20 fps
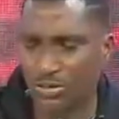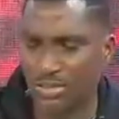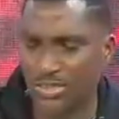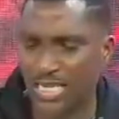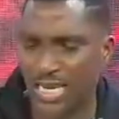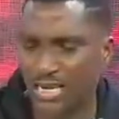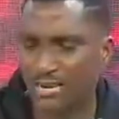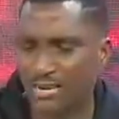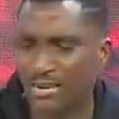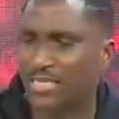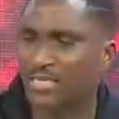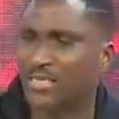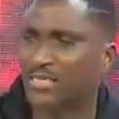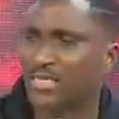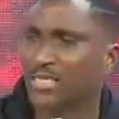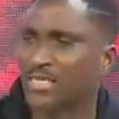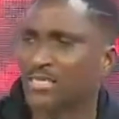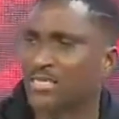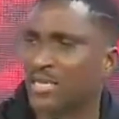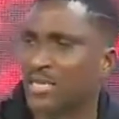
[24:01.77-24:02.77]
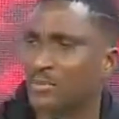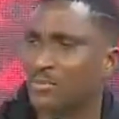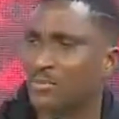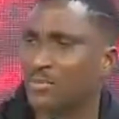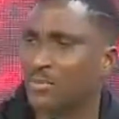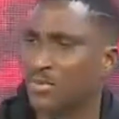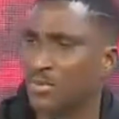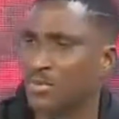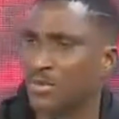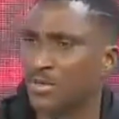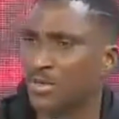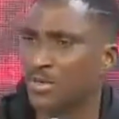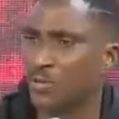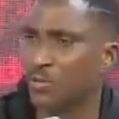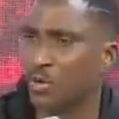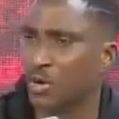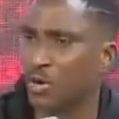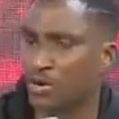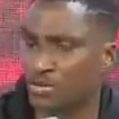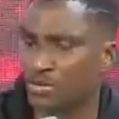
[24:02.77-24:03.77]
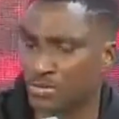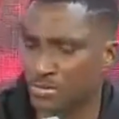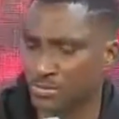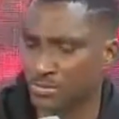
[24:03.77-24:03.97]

generate the same reward.